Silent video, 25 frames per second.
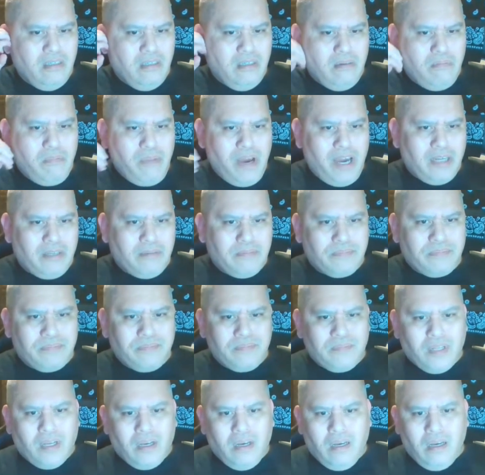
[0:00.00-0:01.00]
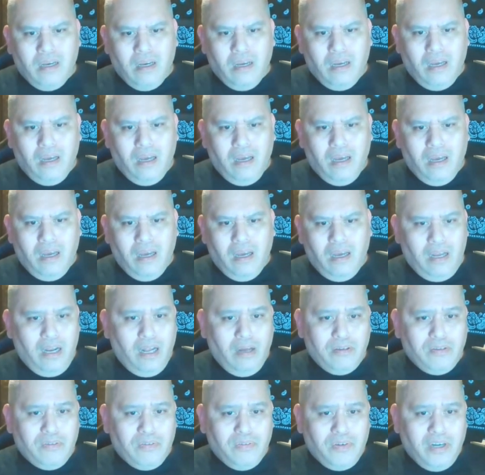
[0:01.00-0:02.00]
Matt. And that
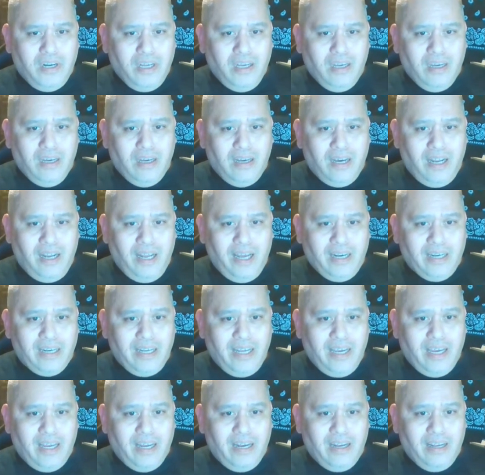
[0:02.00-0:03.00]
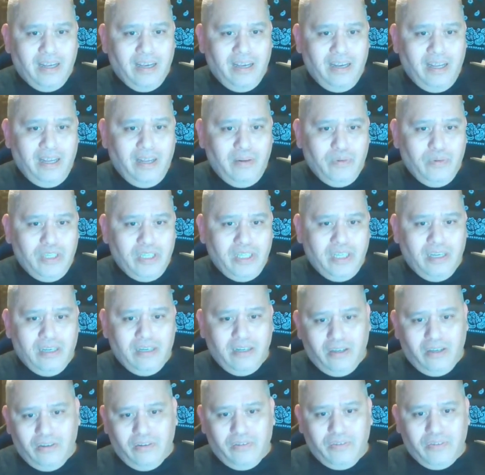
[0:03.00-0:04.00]
was funny. I like that. And then we see
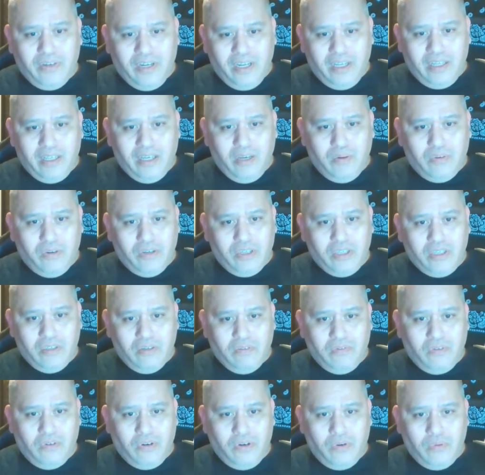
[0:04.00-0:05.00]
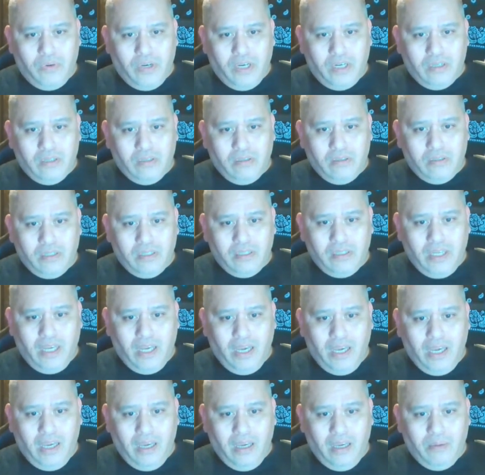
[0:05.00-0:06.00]
another funny thing where Silver and Reynolds,
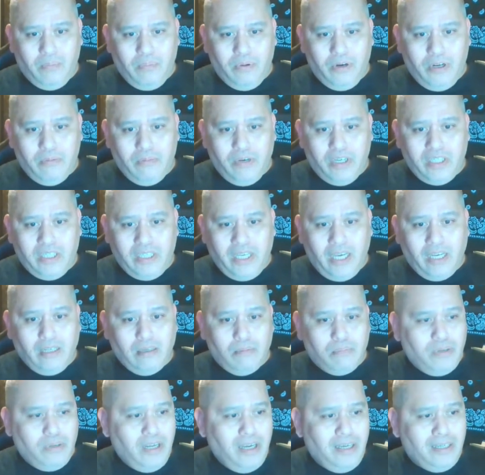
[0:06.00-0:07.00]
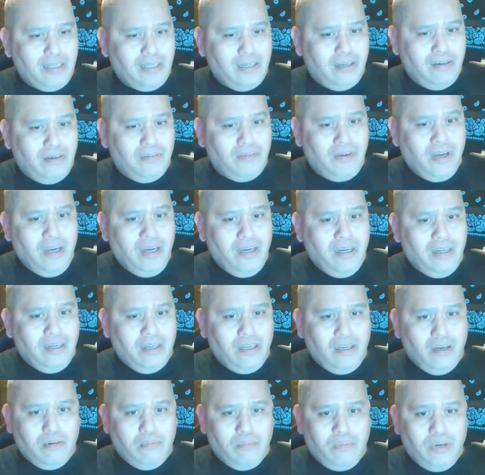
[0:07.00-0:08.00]
they pretty much take the place of the
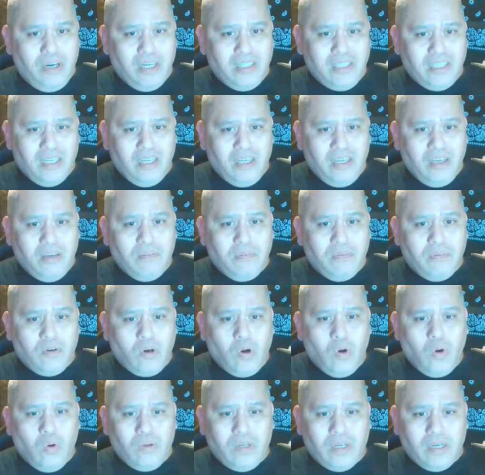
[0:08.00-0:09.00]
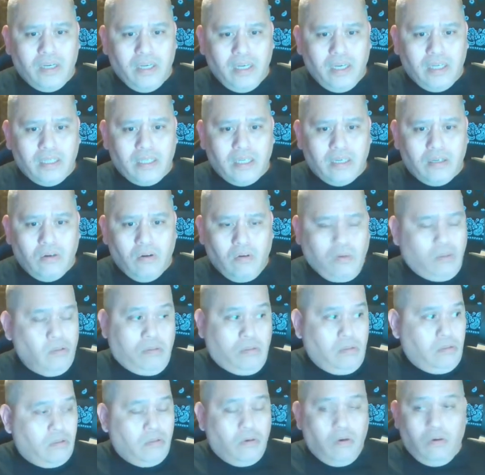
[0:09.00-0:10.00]
Young Bucks and give Cole a kiss. And Cole
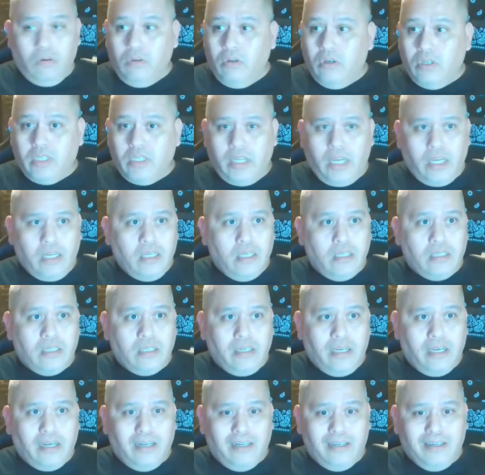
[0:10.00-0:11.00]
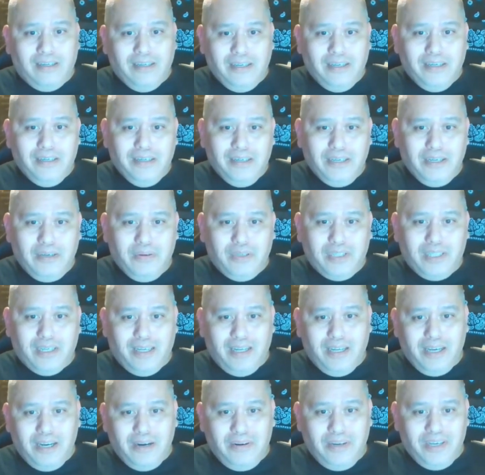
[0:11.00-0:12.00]
looks like this. I'm like, it was
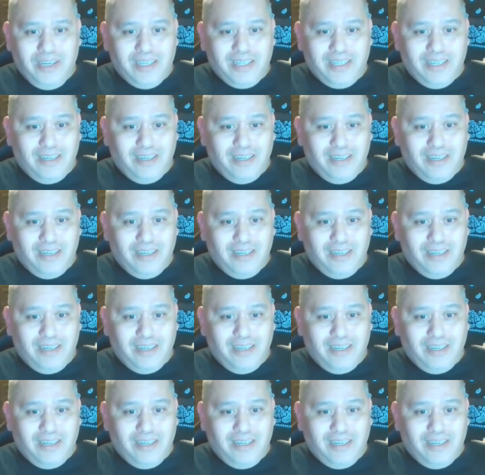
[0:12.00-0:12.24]
hilarious.